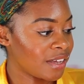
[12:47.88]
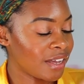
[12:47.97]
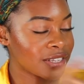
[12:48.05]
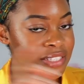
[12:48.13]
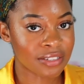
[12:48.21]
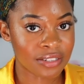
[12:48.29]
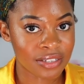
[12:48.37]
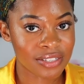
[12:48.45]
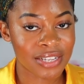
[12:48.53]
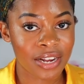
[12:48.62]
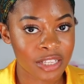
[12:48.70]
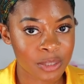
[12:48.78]
it's a
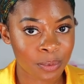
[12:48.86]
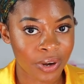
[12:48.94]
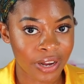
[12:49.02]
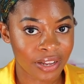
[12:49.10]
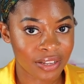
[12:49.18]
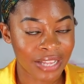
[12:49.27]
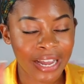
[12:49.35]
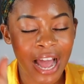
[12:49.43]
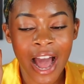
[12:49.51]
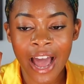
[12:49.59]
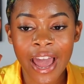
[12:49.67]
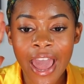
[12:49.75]
setting spray. Like,
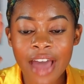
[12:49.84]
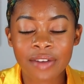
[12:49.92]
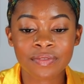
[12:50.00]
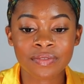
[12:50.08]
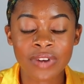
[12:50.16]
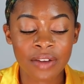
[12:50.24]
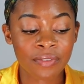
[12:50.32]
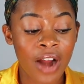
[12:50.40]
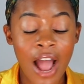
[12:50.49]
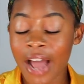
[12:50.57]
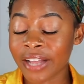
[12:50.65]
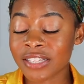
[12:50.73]

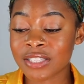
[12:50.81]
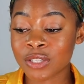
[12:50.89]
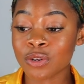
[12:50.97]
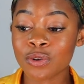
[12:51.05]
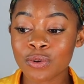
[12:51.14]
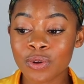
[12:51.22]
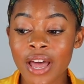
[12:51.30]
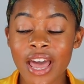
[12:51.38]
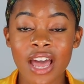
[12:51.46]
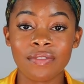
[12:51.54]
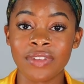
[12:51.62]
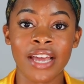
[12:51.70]
I still
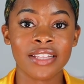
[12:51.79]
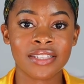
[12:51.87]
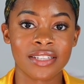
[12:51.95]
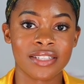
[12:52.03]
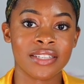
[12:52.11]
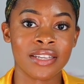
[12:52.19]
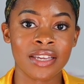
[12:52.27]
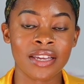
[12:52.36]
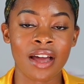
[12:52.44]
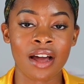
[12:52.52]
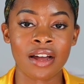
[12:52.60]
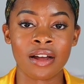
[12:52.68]
have yet to see
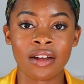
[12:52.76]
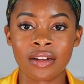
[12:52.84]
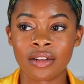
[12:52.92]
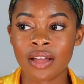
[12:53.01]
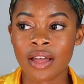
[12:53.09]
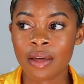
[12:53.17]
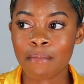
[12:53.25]
a